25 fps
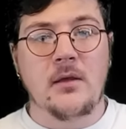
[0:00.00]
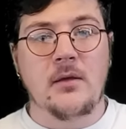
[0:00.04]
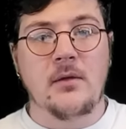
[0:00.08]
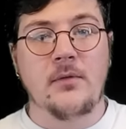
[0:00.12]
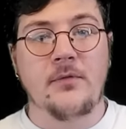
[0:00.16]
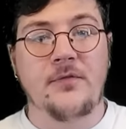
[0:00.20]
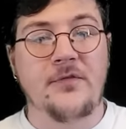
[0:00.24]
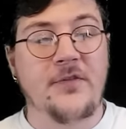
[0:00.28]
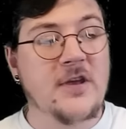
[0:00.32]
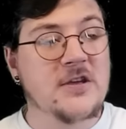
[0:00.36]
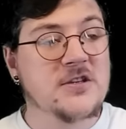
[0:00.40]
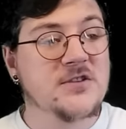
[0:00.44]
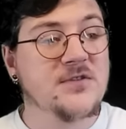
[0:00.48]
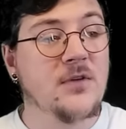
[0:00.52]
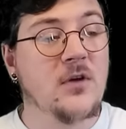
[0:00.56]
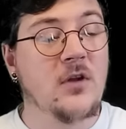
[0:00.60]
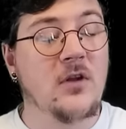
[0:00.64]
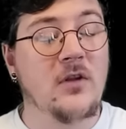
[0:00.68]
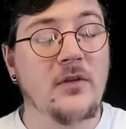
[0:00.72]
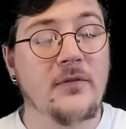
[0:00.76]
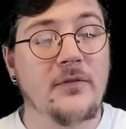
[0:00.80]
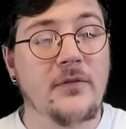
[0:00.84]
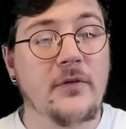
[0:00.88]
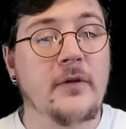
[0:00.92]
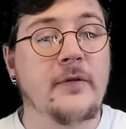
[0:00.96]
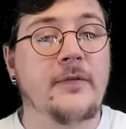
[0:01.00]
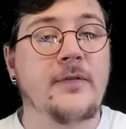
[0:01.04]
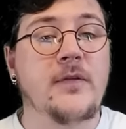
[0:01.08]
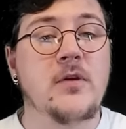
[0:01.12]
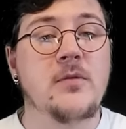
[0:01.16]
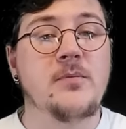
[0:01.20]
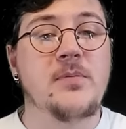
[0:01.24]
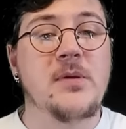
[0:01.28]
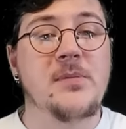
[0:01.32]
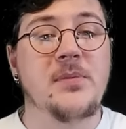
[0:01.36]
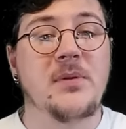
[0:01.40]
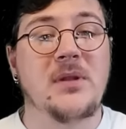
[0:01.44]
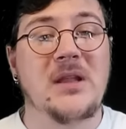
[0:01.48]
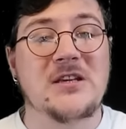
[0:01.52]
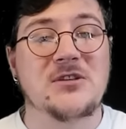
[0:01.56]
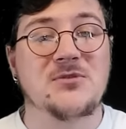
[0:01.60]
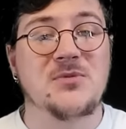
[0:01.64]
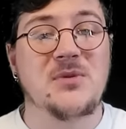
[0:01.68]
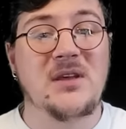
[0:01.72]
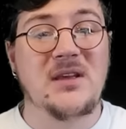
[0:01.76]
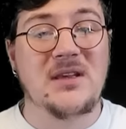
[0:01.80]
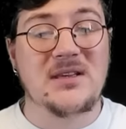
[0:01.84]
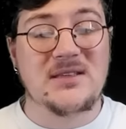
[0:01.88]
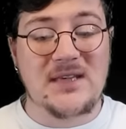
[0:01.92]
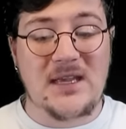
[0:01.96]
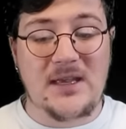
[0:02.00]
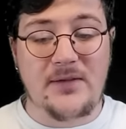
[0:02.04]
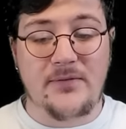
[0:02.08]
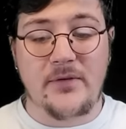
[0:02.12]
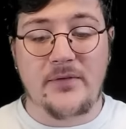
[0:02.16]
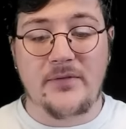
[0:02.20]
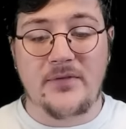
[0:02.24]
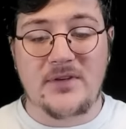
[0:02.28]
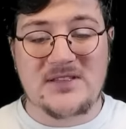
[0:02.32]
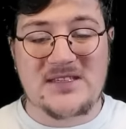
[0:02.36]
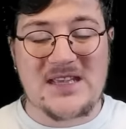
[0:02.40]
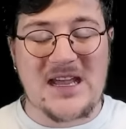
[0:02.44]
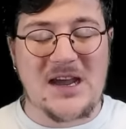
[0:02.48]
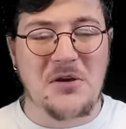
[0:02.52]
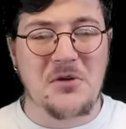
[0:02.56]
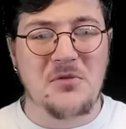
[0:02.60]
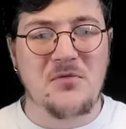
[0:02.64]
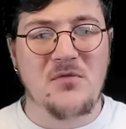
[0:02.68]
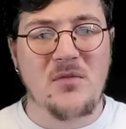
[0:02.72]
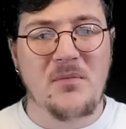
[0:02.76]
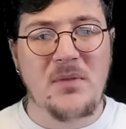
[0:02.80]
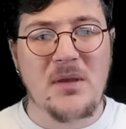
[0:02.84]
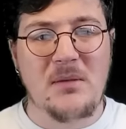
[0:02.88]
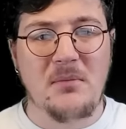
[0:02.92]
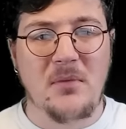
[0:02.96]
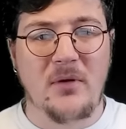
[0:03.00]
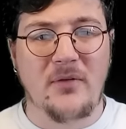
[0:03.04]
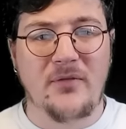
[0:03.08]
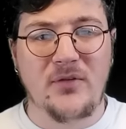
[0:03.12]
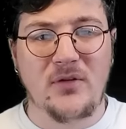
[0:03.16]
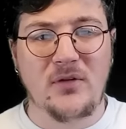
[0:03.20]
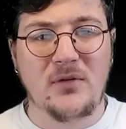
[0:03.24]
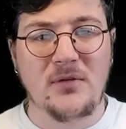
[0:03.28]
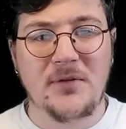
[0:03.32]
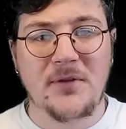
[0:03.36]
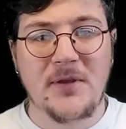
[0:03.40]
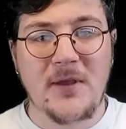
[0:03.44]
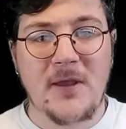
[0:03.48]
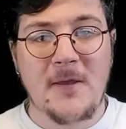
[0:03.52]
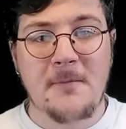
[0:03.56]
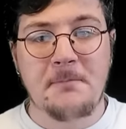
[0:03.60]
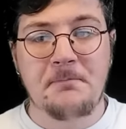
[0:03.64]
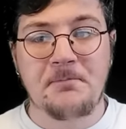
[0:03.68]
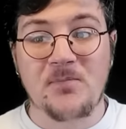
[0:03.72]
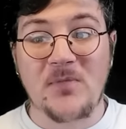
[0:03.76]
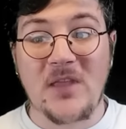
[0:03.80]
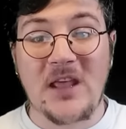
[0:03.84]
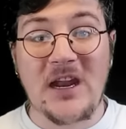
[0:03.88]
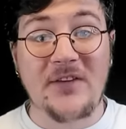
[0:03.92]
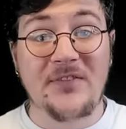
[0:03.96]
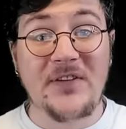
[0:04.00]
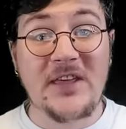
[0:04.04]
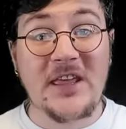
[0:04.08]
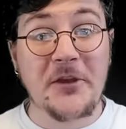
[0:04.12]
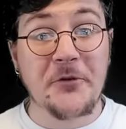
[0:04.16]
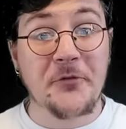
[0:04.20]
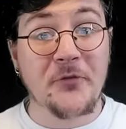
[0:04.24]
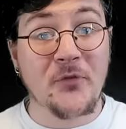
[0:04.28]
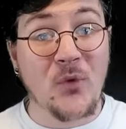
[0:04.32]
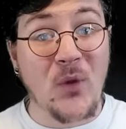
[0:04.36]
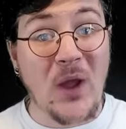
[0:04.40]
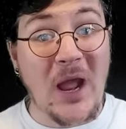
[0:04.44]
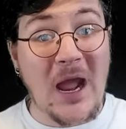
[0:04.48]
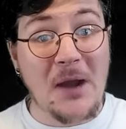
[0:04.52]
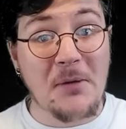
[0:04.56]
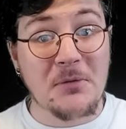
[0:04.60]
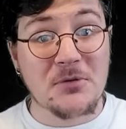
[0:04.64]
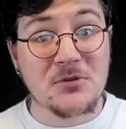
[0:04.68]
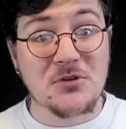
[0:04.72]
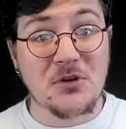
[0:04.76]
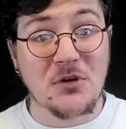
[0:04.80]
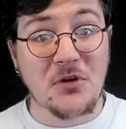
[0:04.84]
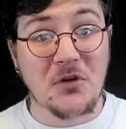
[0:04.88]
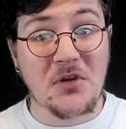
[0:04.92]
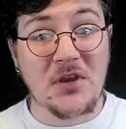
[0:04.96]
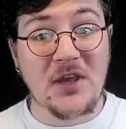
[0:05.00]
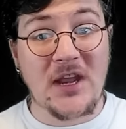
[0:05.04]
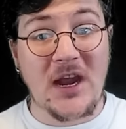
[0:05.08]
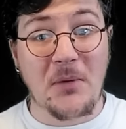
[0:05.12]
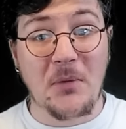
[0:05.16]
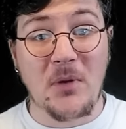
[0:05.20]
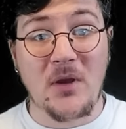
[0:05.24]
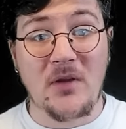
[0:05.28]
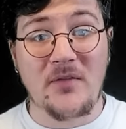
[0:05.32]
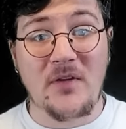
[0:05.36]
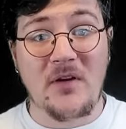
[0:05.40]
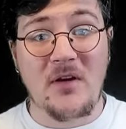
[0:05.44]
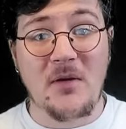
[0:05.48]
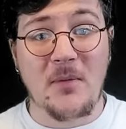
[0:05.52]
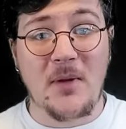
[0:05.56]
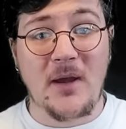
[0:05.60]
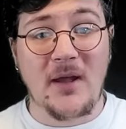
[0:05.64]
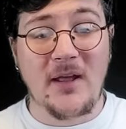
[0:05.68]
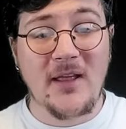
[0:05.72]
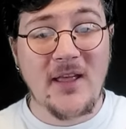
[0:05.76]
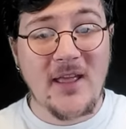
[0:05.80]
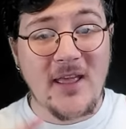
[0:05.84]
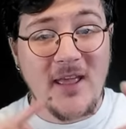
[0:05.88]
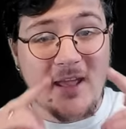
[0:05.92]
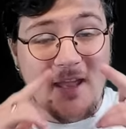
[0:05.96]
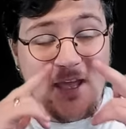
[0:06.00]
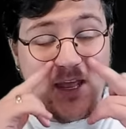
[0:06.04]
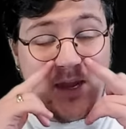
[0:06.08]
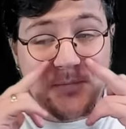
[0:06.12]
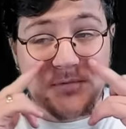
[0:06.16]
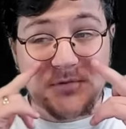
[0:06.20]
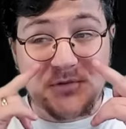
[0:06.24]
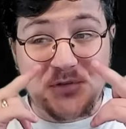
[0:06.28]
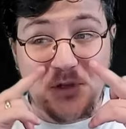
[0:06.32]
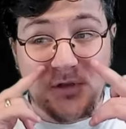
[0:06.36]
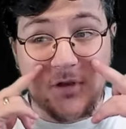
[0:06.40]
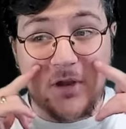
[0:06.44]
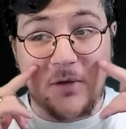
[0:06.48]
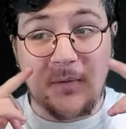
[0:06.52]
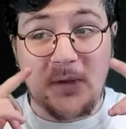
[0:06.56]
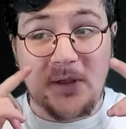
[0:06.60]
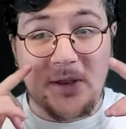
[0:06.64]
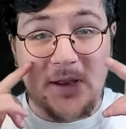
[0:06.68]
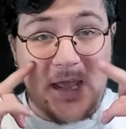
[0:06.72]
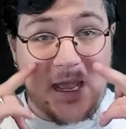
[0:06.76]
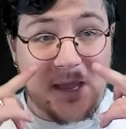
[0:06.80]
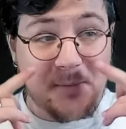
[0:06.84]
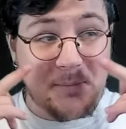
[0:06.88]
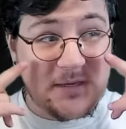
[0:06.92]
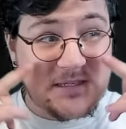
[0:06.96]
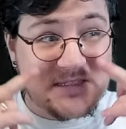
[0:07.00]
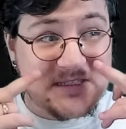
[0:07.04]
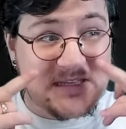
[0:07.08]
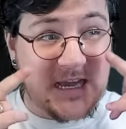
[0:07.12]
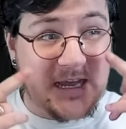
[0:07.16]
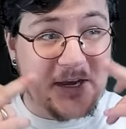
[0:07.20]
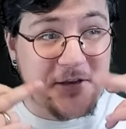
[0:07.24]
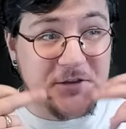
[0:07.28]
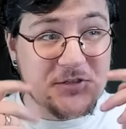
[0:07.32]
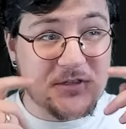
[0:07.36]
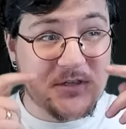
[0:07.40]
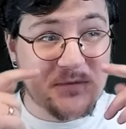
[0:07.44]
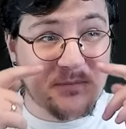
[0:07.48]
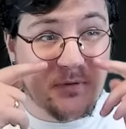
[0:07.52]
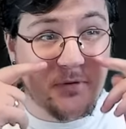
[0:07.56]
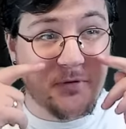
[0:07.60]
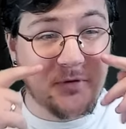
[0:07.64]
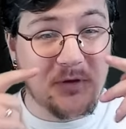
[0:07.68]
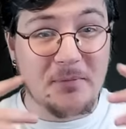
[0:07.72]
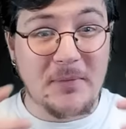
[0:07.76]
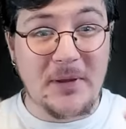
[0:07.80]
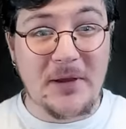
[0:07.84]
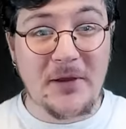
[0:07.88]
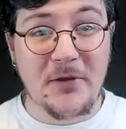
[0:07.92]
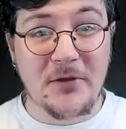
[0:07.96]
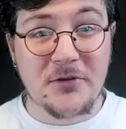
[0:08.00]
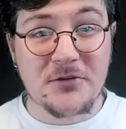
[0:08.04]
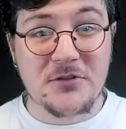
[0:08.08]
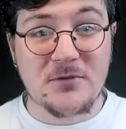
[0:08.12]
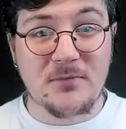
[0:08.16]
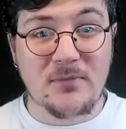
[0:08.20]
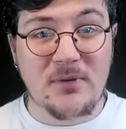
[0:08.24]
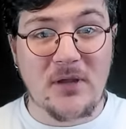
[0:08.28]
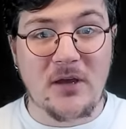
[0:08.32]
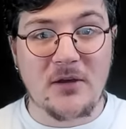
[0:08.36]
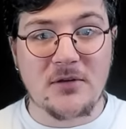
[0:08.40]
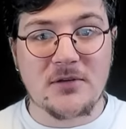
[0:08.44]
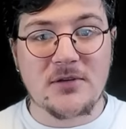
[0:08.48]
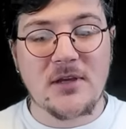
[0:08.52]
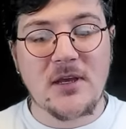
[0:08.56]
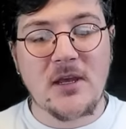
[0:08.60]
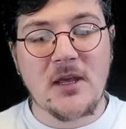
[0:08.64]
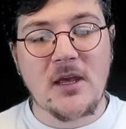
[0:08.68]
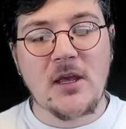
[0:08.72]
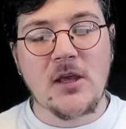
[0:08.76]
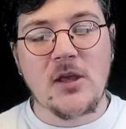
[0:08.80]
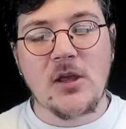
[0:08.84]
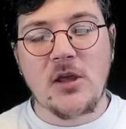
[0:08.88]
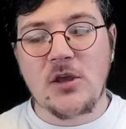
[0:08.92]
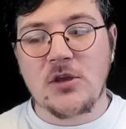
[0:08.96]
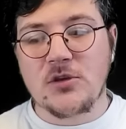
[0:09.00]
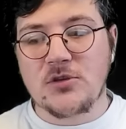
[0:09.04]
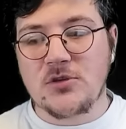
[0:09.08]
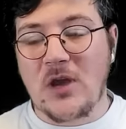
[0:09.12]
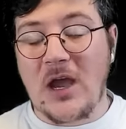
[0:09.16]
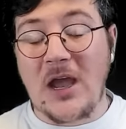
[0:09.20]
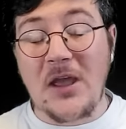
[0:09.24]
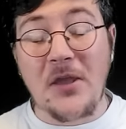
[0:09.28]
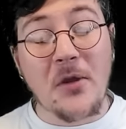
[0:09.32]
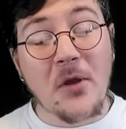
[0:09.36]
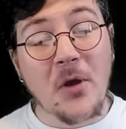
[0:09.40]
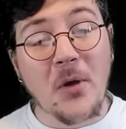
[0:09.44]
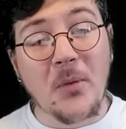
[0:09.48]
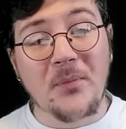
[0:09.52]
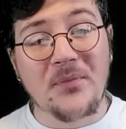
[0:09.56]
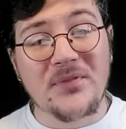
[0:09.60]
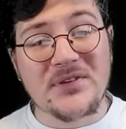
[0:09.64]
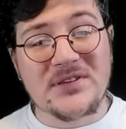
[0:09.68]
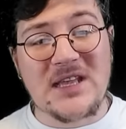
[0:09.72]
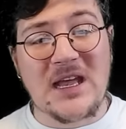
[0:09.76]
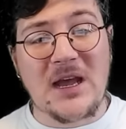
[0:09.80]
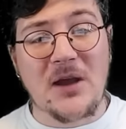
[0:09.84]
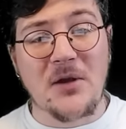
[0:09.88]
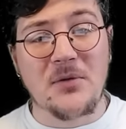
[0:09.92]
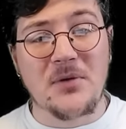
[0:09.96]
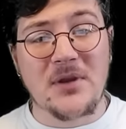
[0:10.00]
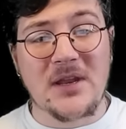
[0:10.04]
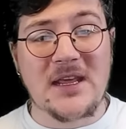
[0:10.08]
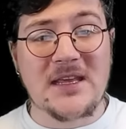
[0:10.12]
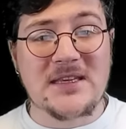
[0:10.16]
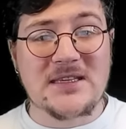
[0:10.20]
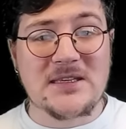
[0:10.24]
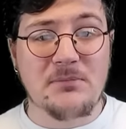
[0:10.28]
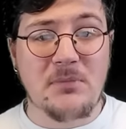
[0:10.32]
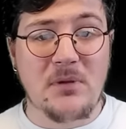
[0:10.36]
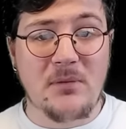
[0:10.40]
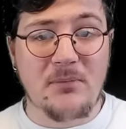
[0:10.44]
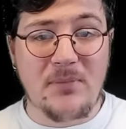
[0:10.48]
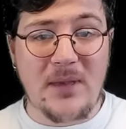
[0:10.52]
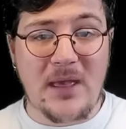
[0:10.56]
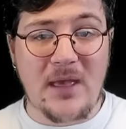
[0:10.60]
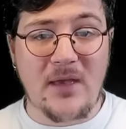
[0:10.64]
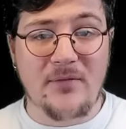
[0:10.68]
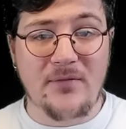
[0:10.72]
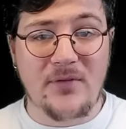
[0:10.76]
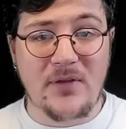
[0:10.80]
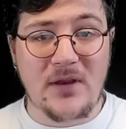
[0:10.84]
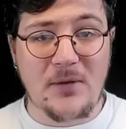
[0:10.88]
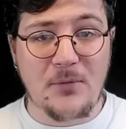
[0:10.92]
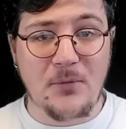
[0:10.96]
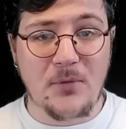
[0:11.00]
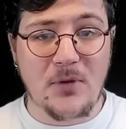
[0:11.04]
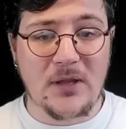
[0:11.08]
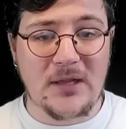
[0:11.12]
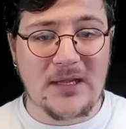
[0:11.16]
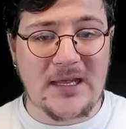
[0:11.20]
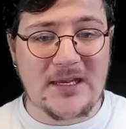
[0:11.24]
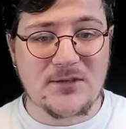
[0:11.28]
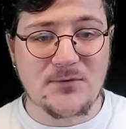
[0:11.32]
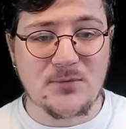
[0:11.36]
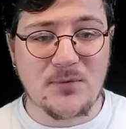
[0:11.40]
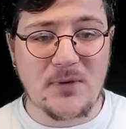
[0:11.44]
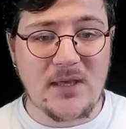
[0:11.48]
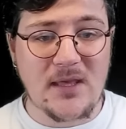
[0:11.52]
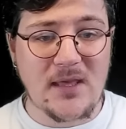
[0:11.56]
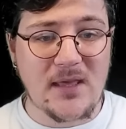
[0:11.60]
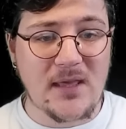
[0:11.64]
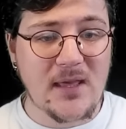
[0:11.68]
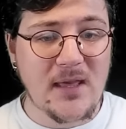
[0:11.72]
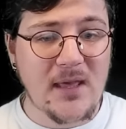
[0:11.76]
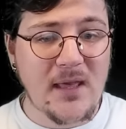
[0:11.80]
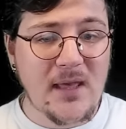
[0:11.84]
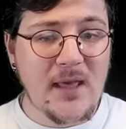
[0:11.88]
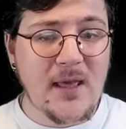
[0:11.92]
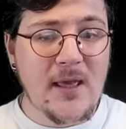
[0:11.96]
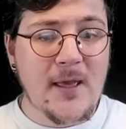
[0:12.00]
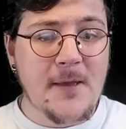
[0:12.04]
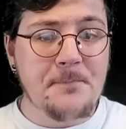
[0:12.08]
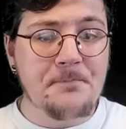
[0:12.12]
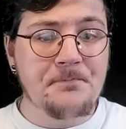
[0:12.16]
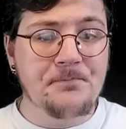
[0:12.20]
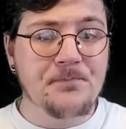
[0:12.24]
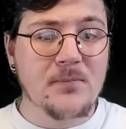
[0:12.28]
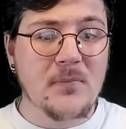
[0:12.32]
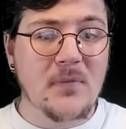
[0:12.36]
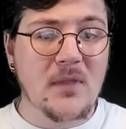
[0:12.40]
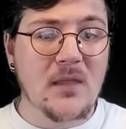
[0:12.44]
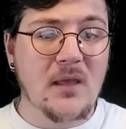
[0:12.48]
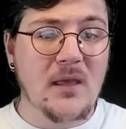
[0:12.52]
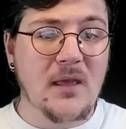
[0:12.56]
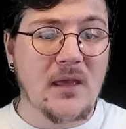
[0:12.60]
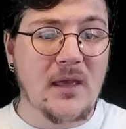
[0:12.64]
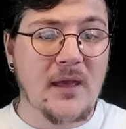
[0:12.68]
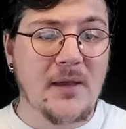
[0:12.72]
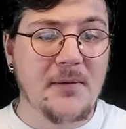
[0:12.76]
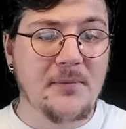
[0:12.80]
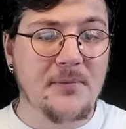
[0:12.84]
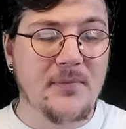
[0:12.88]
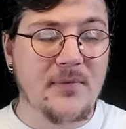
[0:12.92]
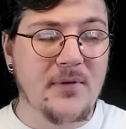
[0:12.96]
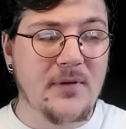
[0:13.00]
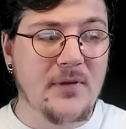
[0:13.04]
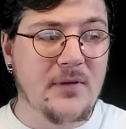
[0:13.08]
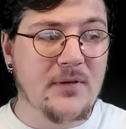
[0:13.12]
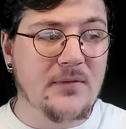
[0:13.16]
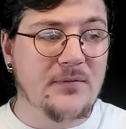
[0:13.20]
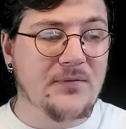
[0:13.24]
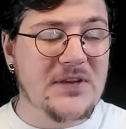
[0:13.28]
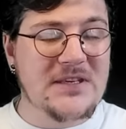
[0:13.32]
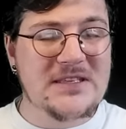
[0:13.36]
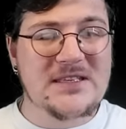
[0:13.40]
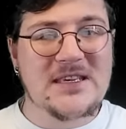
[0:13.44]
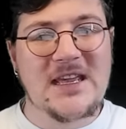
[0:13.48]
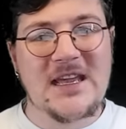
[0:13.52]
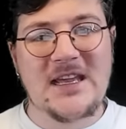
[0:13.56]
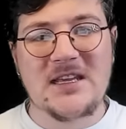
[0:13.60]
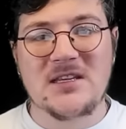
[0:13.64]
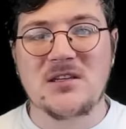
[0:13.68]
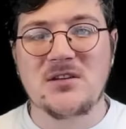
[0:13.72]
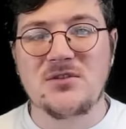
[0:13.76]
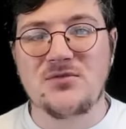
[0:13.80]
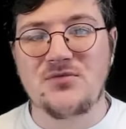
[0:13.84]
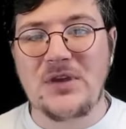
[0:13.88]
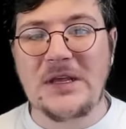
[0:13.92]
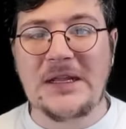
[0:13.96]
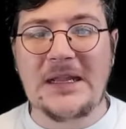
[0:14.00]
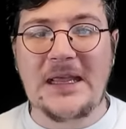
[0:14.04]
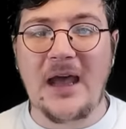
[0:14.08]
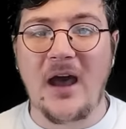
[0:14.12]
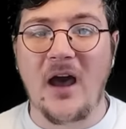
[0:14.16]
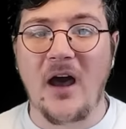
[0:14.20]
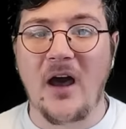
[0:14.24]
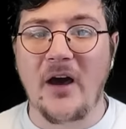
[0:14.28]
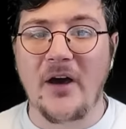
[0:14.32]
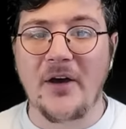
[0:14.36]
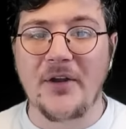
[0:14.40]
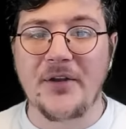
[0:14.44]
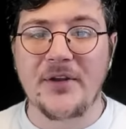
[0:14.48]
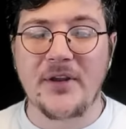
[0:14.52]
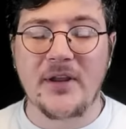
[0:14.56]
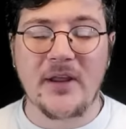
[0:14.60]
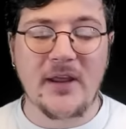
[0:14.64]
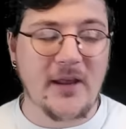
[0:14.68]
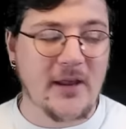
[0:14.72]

First of all, there were a few people last week saying that the sound were a bit muffled, and I think it was the way I was talking, I weren't very well, and I'm still not well now, my sinuses are bunged and my nose is blocked, so I hope the sound is a bit better than it were last week. This case is really hard.